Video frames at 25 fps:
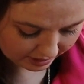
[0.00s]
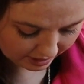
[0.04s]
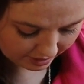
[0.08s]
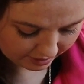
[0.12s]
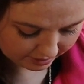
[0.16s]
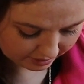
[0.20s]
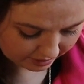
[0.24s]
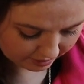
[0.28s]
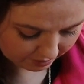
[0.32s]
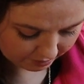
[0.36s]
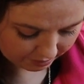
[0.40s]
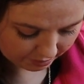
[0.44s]

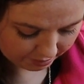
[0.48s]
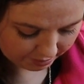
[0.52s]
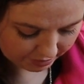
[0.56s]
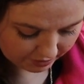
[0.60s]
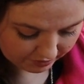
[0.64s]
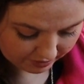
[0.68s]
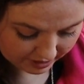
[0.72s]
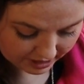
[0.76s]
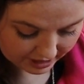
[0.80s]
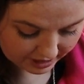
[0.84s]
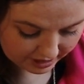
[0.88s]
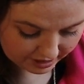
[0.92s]
that, that would be
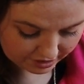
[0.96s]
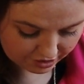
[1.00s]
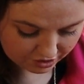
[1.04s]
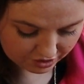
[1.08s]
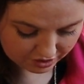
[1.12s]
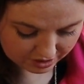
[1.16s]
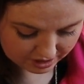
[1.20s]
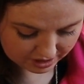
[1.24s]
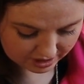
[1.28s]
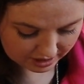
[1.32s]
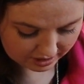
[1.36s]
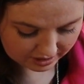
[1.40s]
really
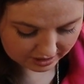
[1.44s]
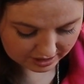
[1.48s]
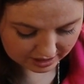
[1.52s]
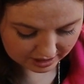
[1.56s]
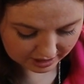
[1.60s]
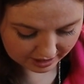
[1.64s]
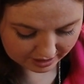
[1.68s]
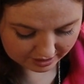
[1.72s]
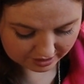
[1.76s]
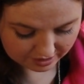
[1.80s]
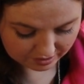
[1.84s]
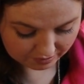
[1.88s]
interesting to
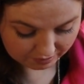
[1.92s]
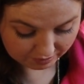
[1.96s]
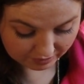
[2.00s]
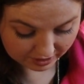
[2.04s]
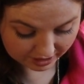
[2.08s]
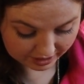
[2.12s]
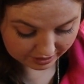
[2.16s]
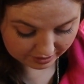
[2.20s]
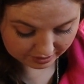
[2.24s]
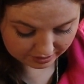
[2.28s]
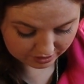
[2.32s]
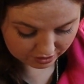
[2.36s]
get some
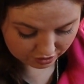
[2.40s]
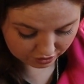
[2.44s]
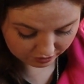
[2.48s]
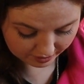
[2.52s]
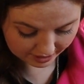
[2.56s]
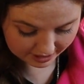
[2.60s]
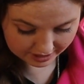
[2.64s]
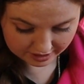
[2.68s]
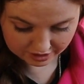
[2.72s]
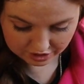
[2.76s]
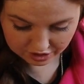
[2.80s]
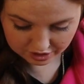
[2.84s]
really
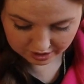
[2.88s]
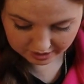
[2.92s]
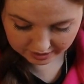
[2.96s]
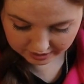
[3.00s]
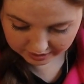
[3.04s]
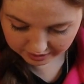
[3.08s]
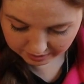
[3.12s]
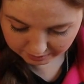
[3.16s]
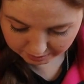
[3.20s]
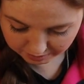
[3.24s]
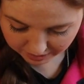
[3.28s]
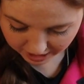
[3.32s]
strange
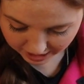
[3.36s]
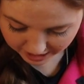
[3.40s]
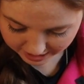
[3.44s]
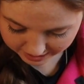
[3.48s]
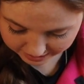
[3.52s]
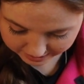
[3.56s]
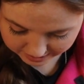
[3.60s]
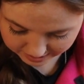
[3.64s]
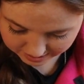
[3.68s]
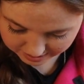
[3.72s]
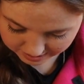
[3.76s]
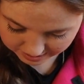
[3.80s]
looking
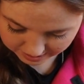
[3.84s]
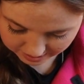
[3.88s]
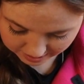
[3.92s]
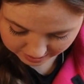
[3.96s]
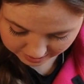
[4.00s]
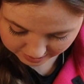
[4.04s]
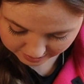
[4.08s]
plants.